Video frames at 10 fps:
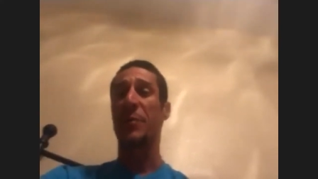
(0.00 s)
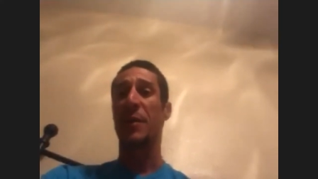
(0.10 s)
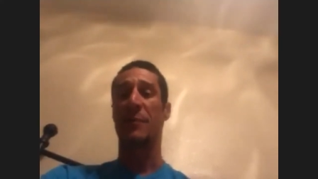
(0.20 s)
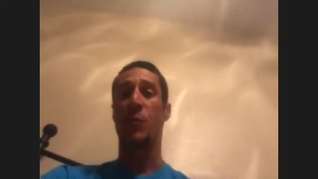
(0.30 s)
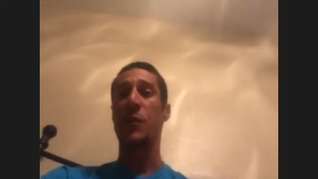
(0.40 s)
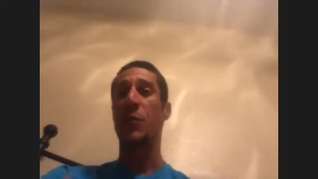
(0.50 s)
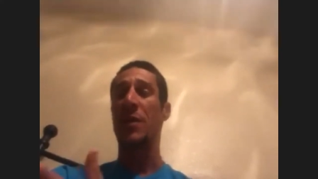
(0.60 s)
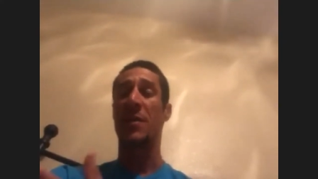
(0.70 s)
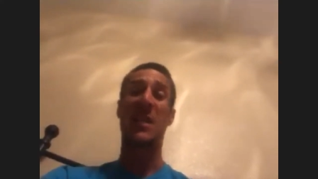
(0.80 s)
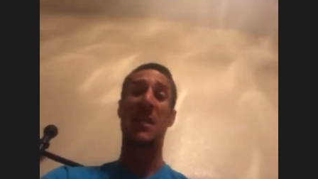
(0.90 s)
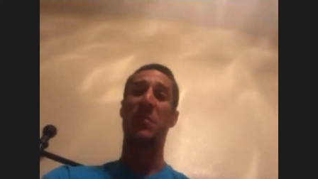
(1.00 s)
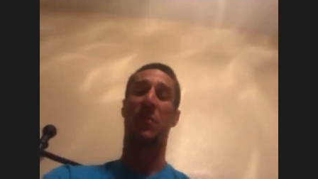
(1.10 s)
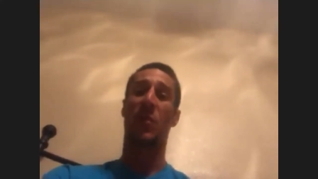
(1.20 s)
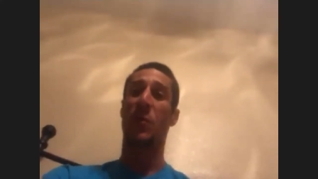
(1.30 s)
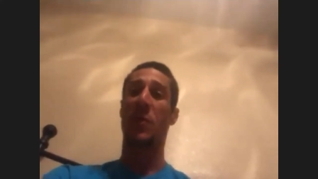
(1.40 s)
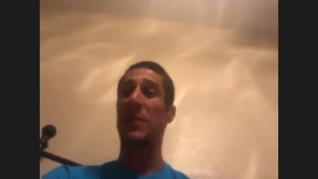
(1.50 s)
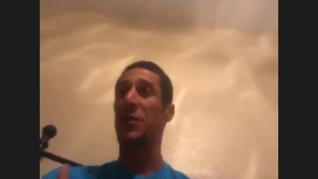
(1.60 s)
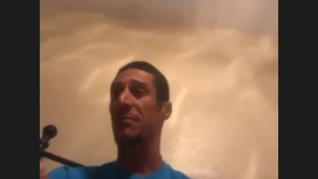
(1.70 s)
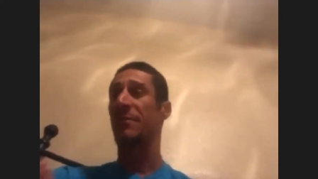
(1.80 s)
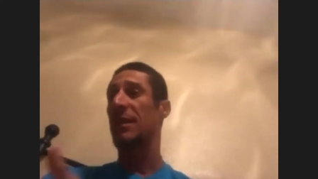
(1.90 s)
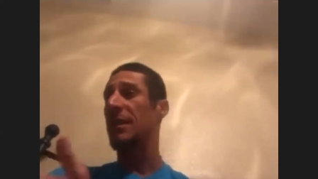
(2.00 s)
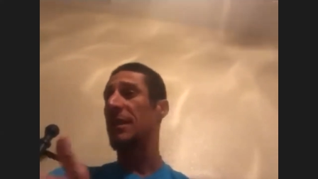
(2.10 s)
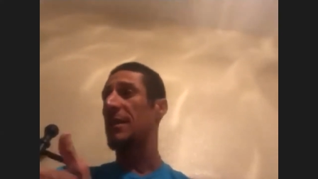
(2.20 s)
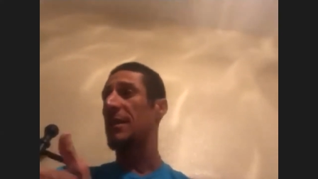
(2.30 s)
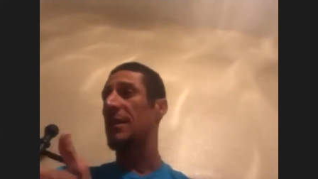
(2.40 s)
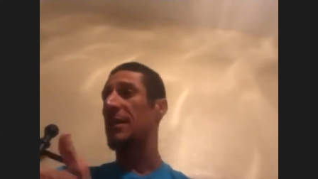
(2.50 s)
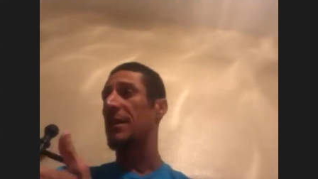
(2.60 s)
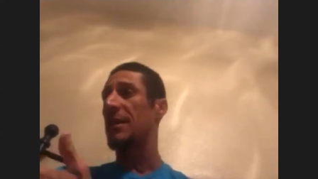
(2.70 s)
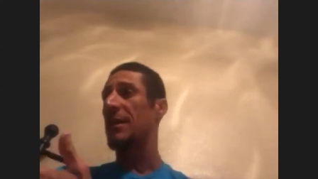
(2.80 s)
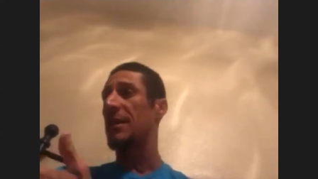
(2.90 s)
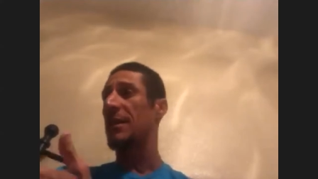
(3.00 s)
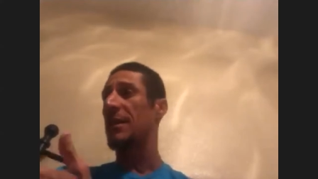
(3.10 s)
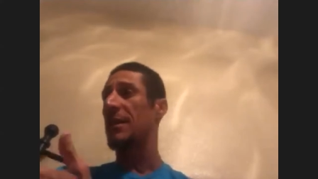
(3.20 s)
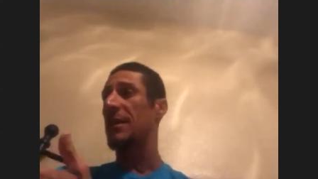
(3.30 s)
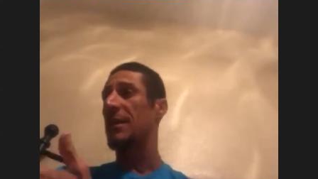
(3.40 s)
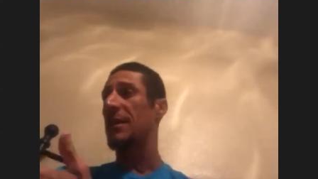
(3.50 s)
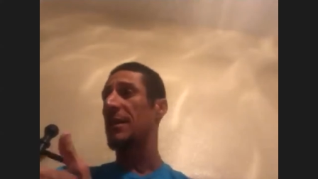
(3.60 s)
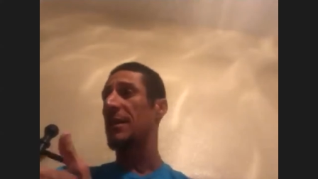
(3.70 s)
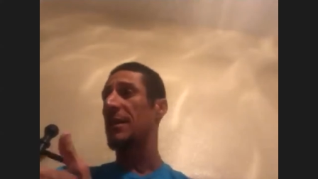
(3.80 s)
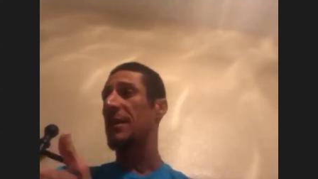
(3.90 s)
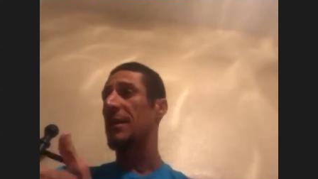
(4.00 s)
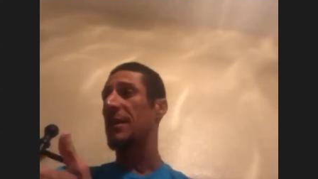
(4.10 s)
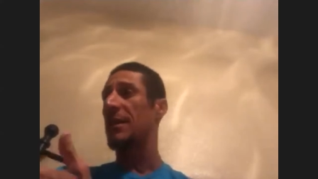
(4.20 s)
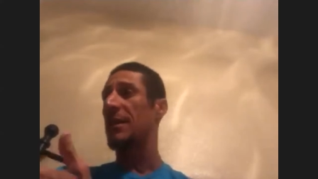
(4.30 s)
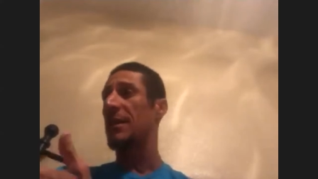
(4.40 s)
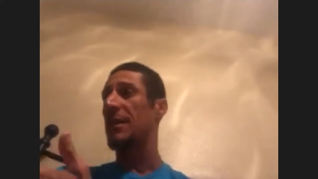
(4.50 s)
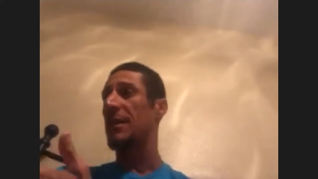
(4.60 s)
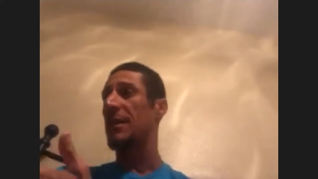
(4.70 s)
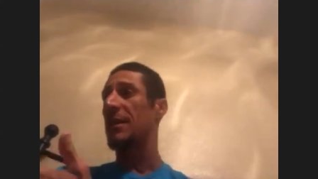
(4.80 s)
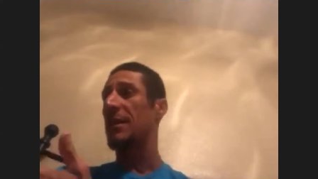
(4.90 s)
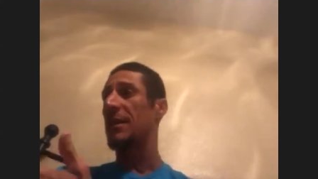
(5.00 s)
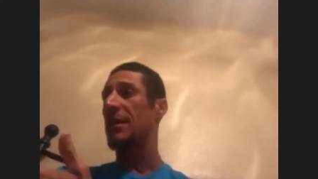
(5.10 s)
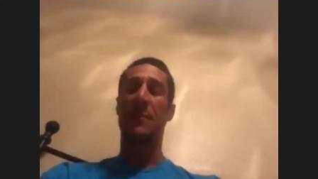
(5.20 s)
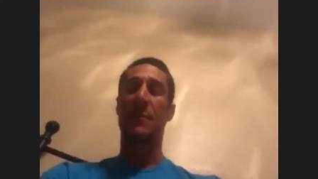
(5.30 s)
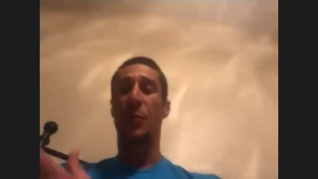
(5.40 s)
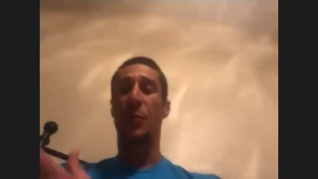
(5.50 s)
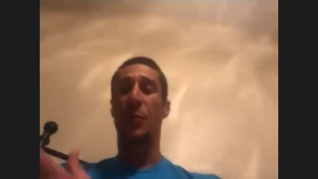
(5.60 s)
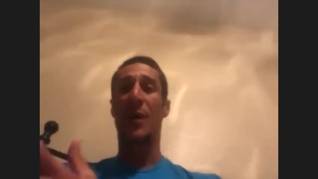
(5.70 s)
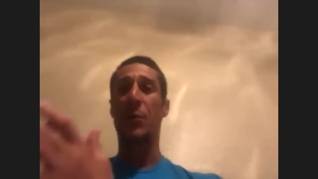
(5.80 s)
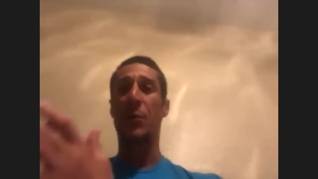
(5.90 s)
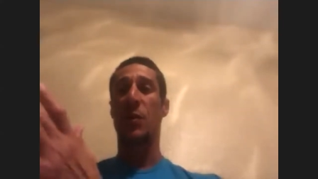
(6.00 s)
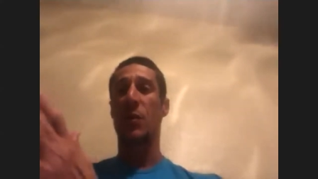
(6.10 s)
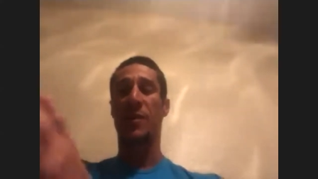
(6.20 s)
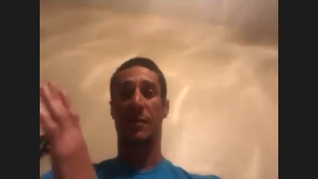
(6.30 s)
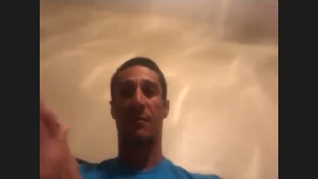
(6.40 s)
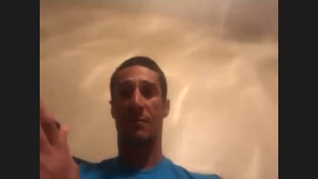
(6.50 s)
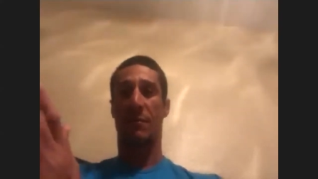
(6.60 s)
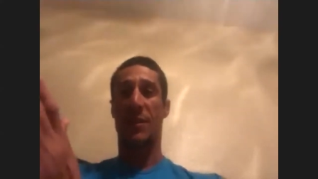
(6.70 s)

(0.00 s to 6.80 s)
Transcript: and what you eat the night before, how you wake up, you eat. Your power always it's a good measurement to